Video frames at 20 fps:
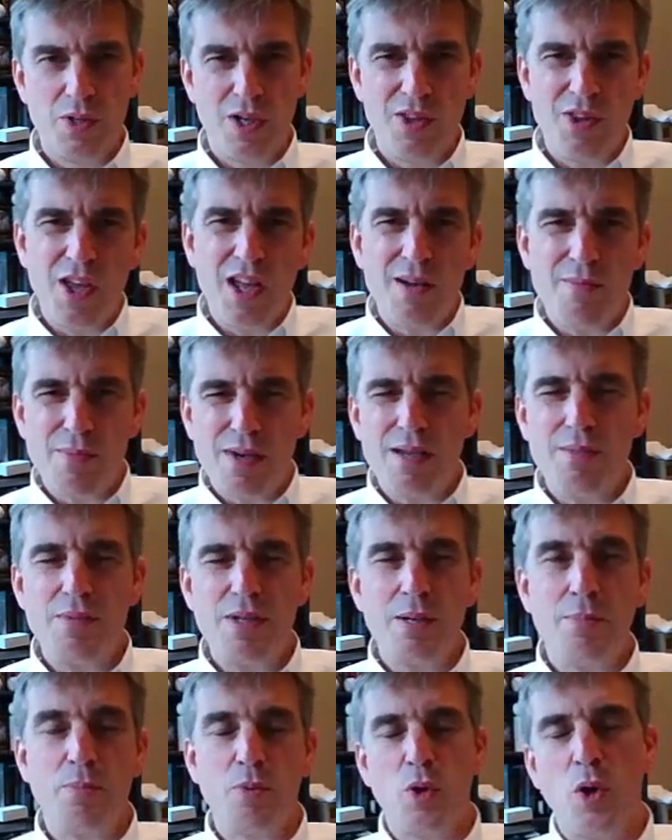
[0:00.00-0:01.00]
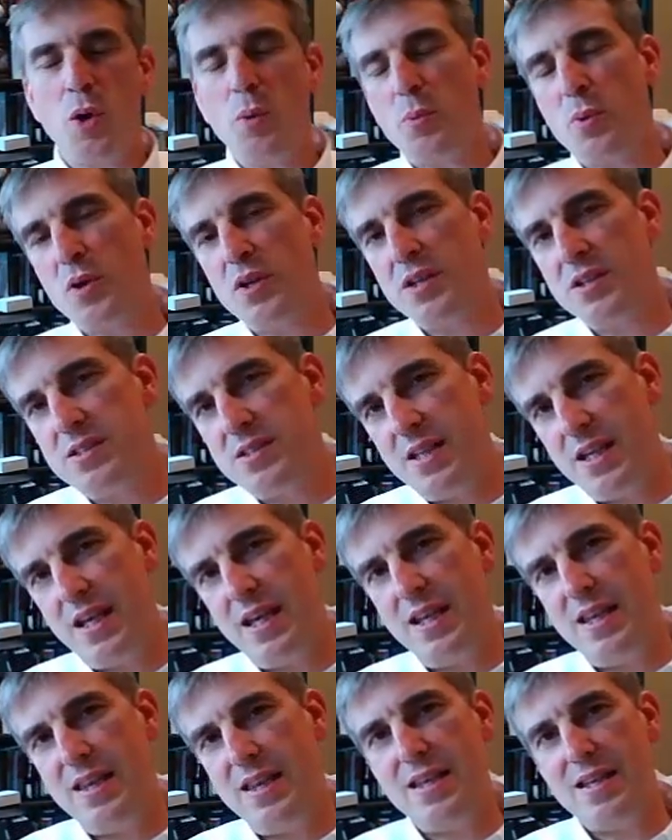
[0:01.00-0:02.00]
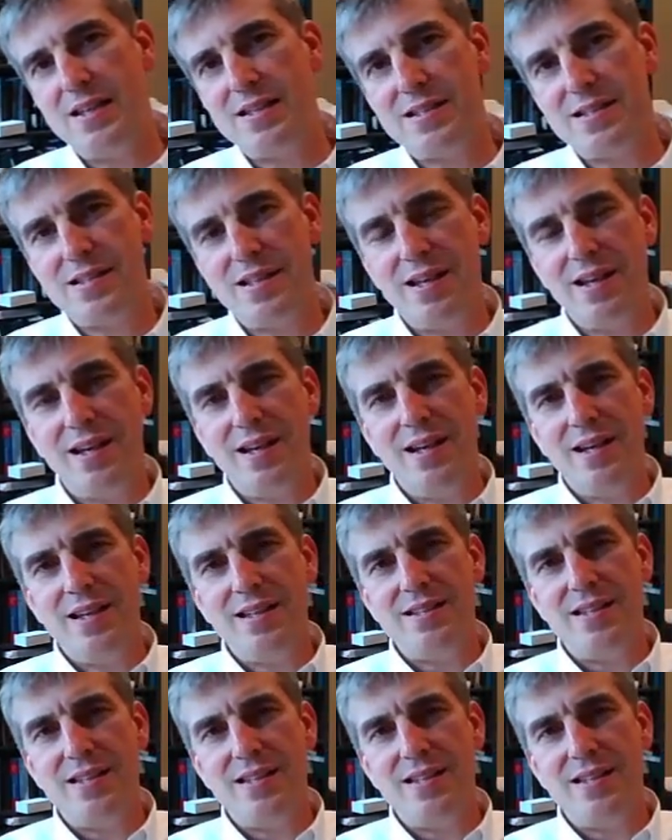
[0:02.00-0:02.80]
So I thought it might be appropriate to end this